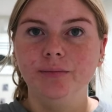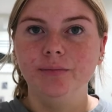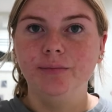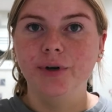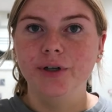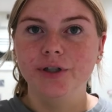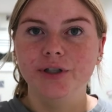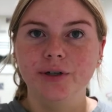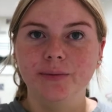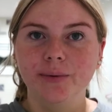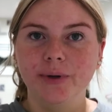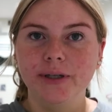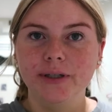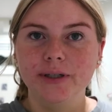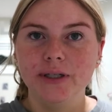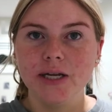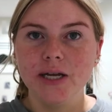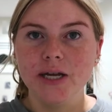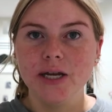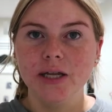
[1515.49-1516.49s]
brushing my
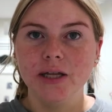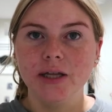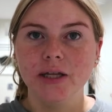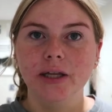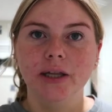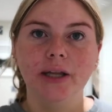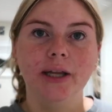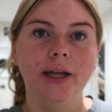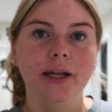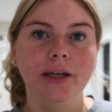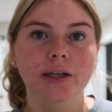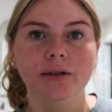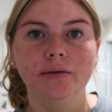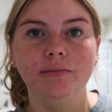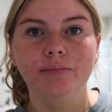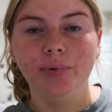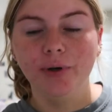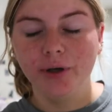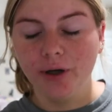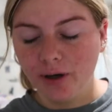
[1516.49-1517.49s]
teeth and like
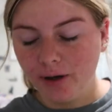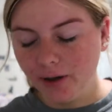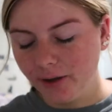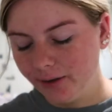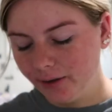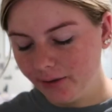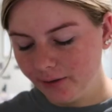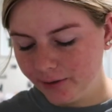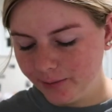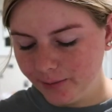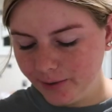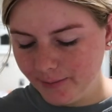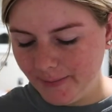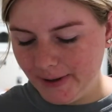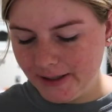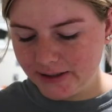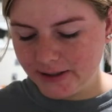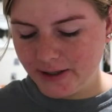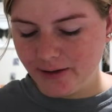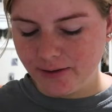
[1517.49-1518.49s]
putting on a little bit of
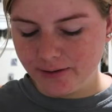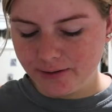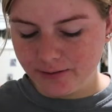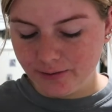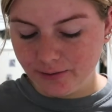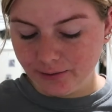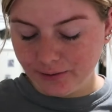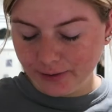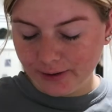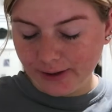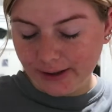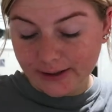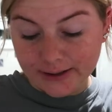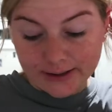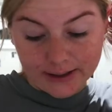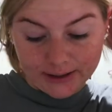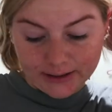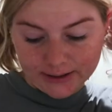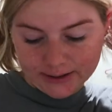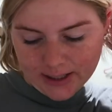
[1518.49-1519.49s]
mascara so I don't look like
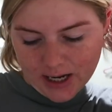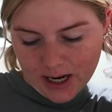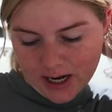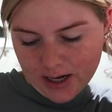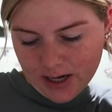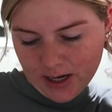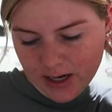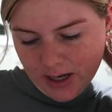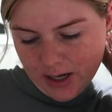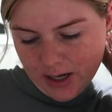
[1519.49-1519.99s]
dead inside.